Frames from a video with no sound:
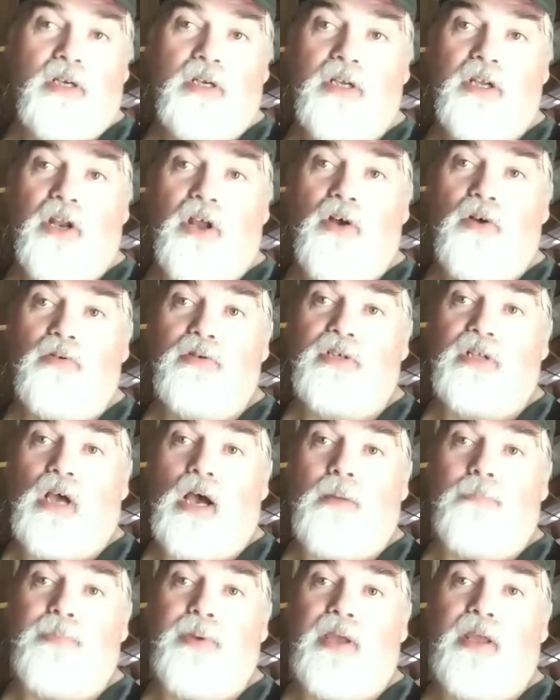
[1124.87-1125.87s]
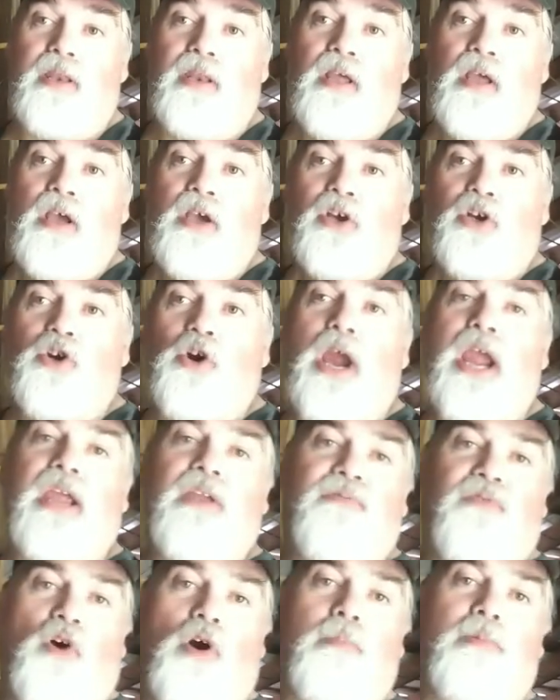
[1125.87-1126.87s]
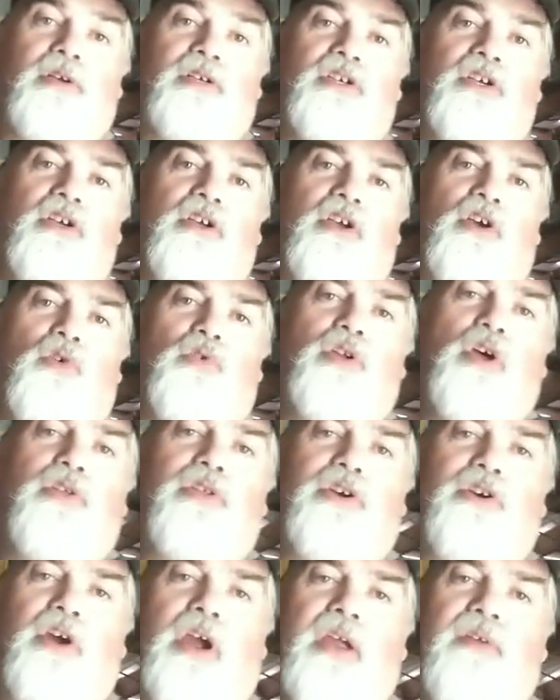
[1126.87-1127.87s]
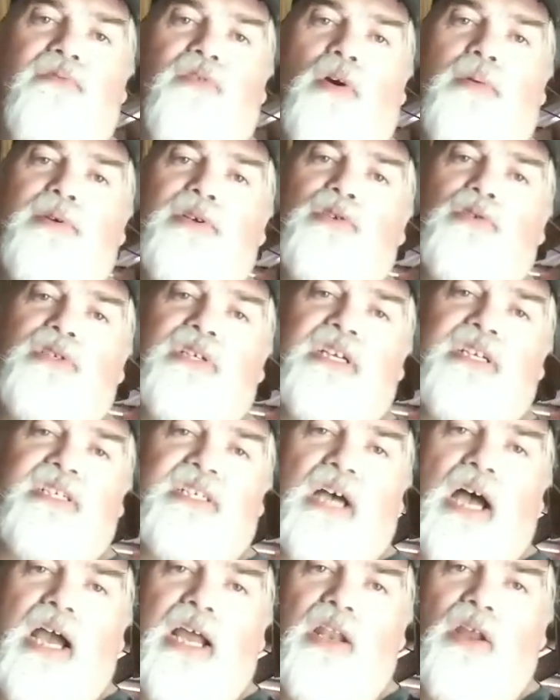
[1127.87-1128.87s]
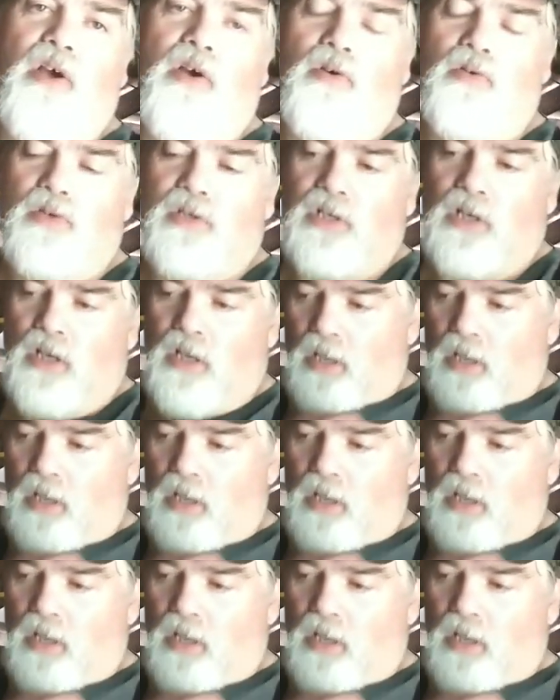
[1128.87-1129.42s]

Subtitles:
You know, stop in grain farmers. You'll know the grain farmers. You'll see silos.